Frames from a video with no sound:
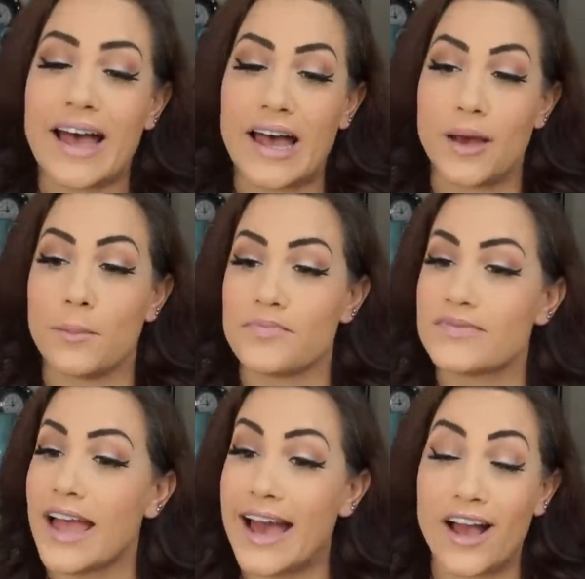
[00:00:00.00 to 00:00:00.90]
Um,
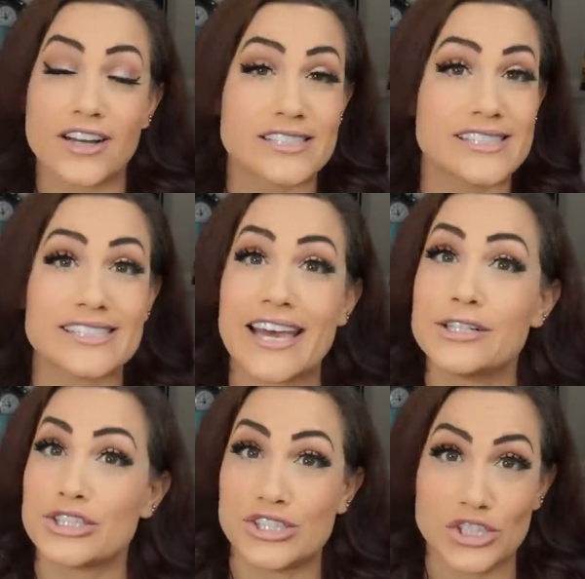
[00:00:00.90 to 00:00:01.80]
I honestly say
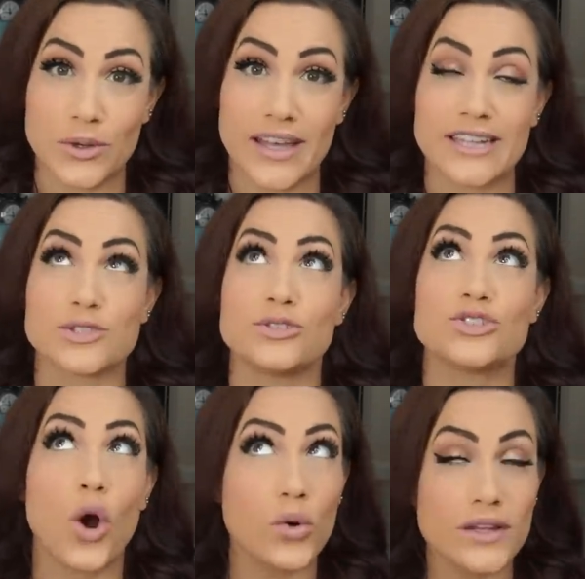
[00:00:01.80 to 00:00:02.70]
just do it. It is a
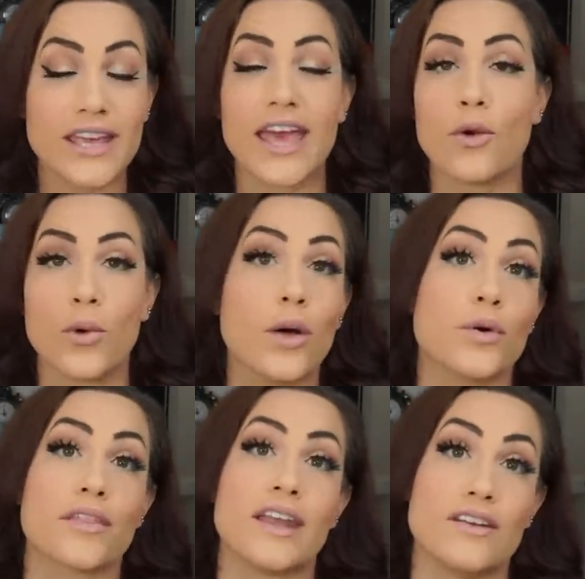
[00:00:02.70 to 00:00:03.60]
totally a well
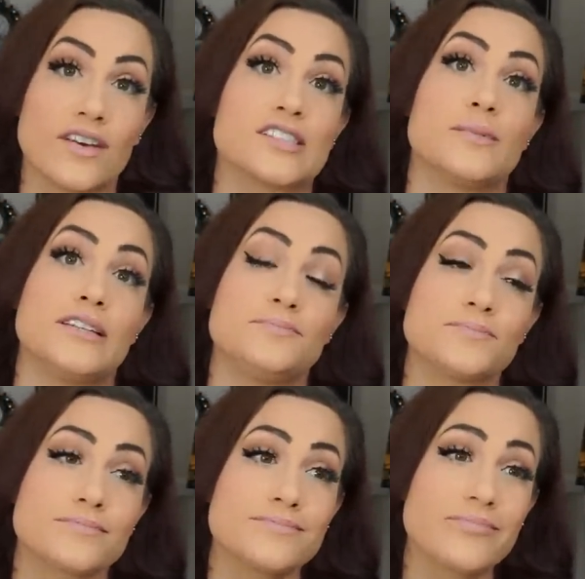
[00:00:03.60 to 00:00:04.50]
worth it investment.
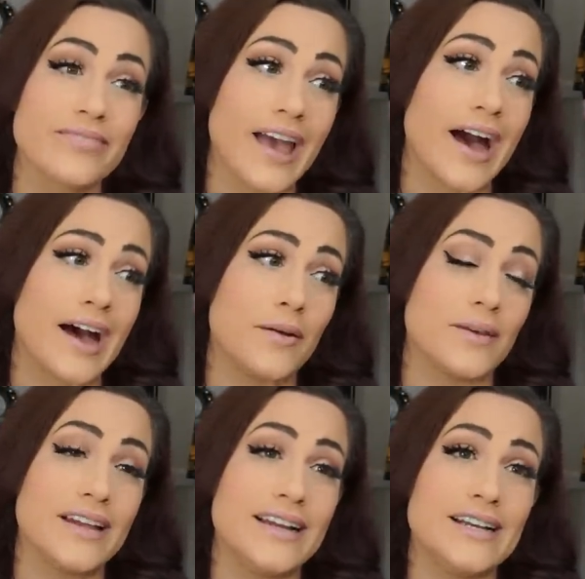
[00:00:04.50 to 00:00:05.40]

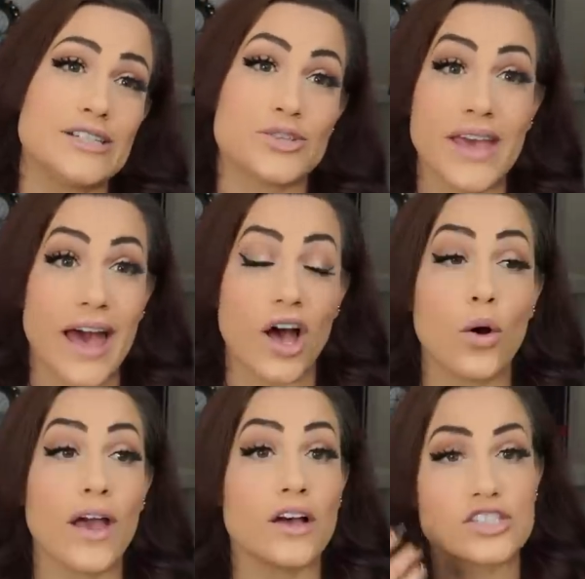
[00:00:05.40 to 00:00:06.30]
Um, so yeah,
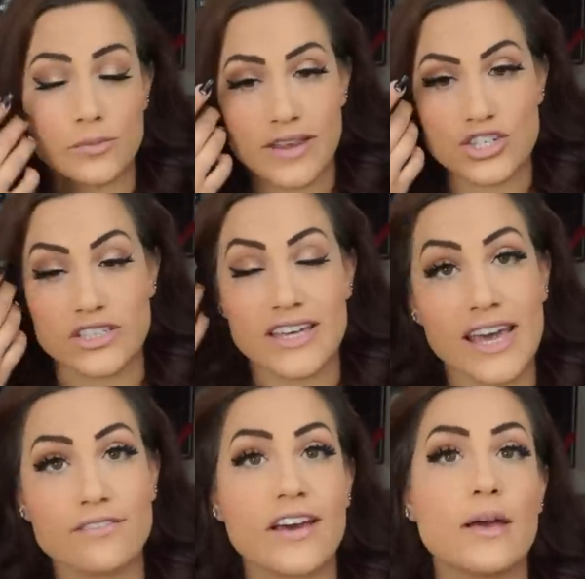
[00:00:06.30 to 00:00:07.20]
oh, I also mentioned
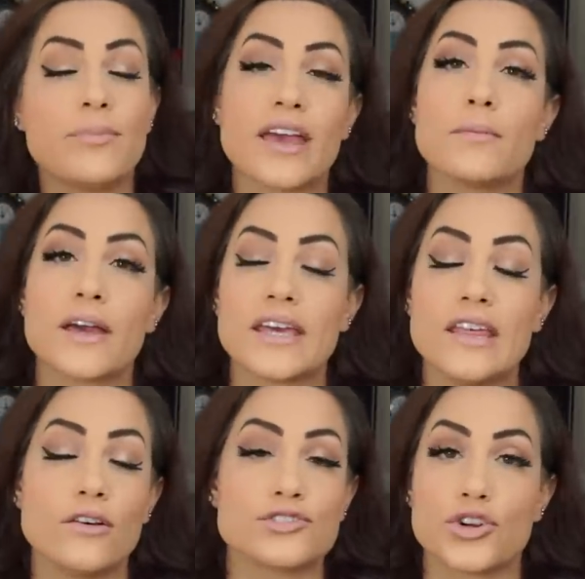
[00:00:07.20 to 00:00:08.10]
Canva,
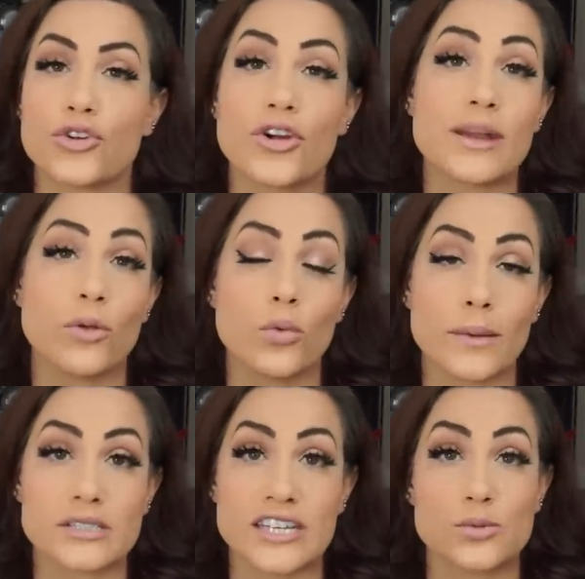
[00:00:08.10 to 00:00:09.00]
PicMonkey, those are incredible
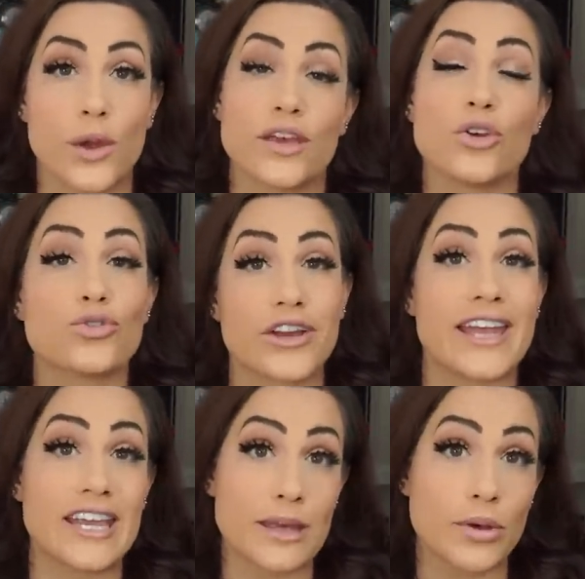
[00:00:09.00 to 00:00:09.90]
websites where you can
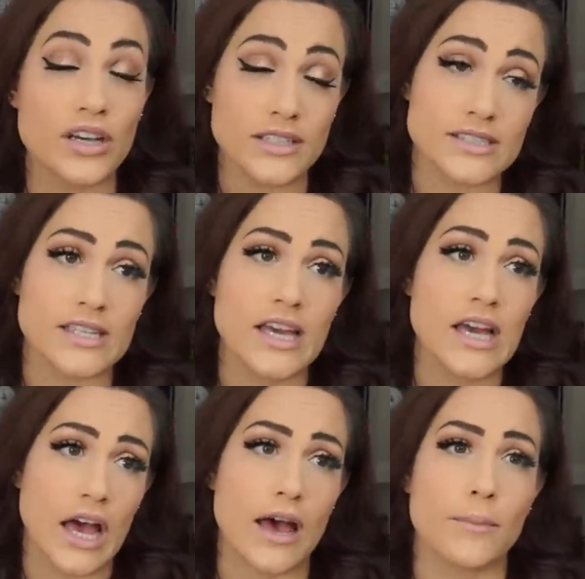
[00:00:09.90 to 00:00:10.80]
create ebooks.
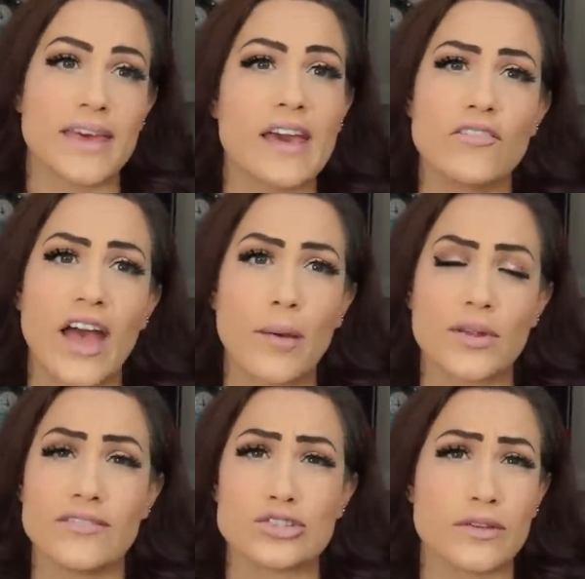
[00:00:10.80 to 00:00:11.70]
Um, Canva, I
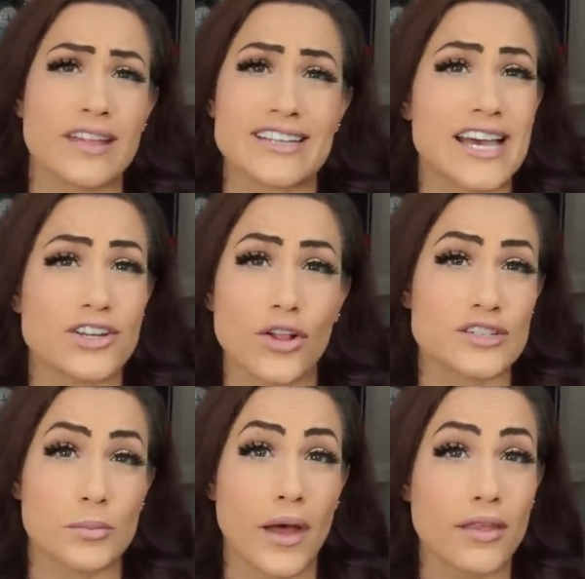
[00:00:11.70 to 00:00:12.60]
believe, is only like
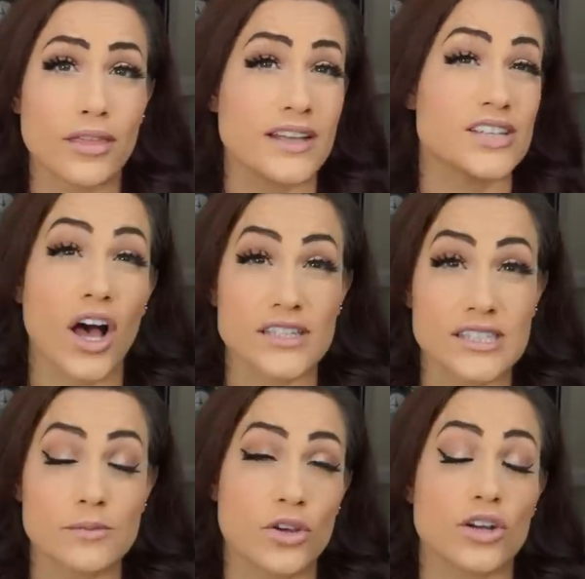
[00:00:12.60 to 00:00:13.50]
$10 a month. It's
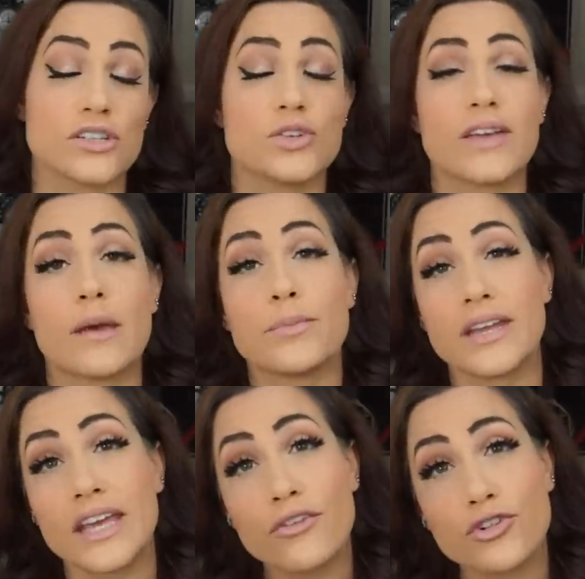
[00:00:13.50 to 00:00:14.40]
awesome. You could also get
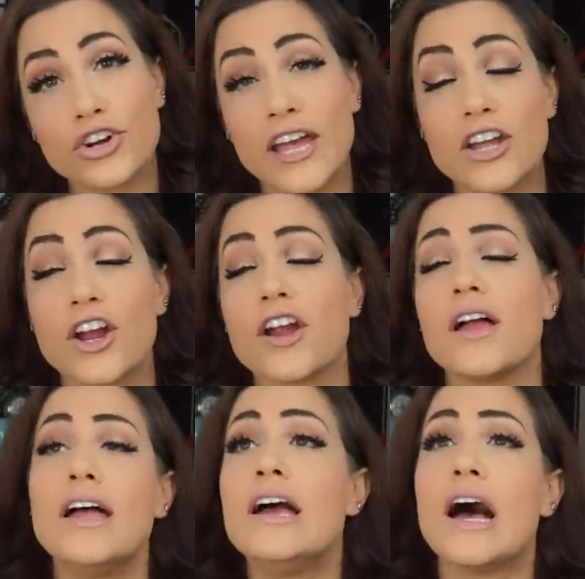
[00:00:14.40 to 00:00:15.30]
PDF
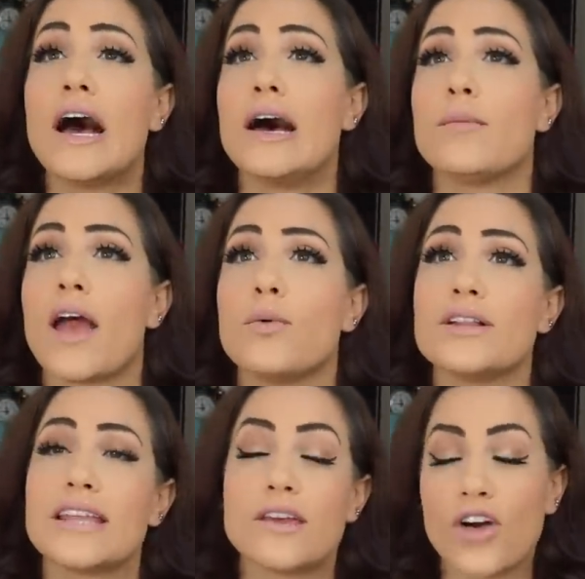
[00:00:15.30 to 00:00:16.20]
Creator. Um, I
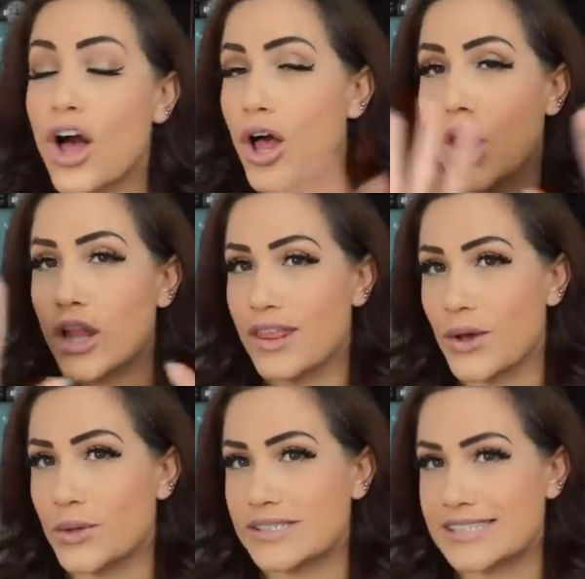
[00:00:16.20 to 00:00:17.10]
will leave all of
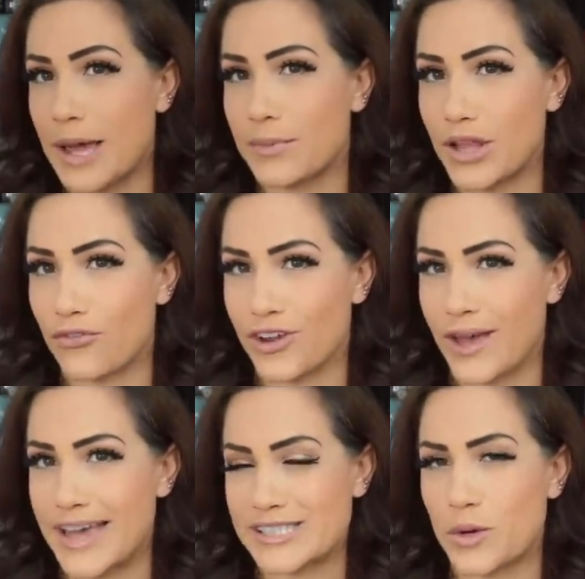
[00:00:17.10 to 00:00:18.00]
those down below for you
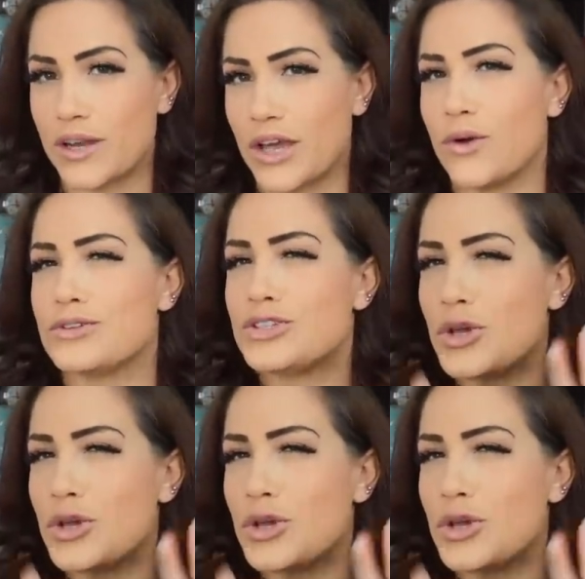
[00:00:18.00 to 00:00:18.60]
guys. I don't want to go